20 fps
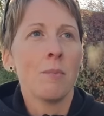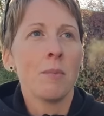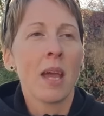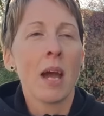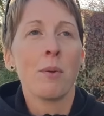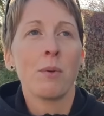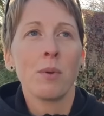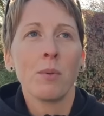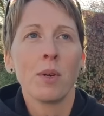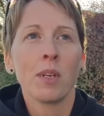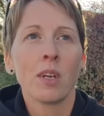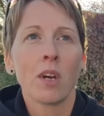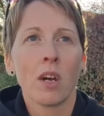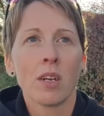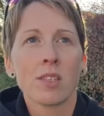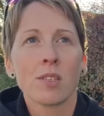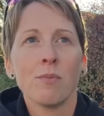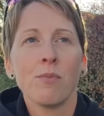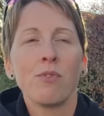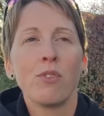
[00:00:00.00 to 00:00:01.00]
Yeah, we went and
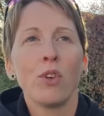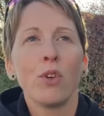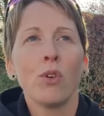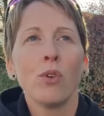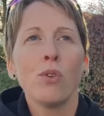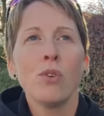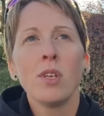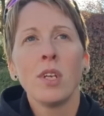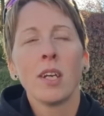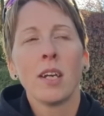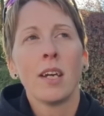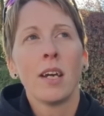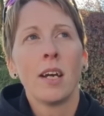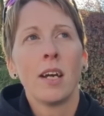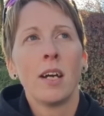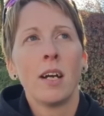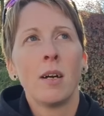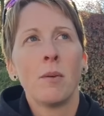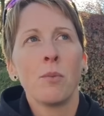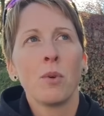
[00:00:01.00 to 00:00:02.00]
got some food
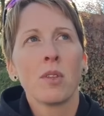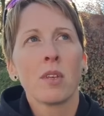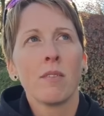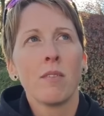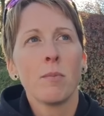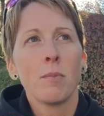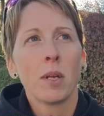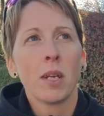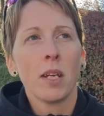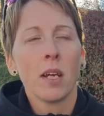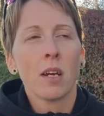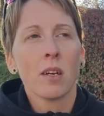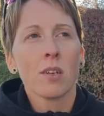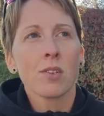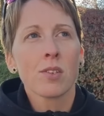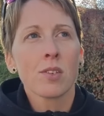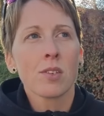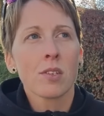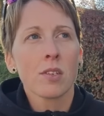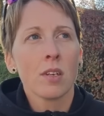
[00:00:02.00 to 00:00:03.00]
with everybody
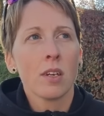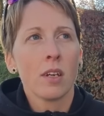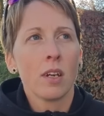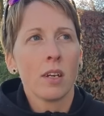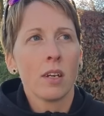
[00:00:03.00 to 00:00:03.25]
else.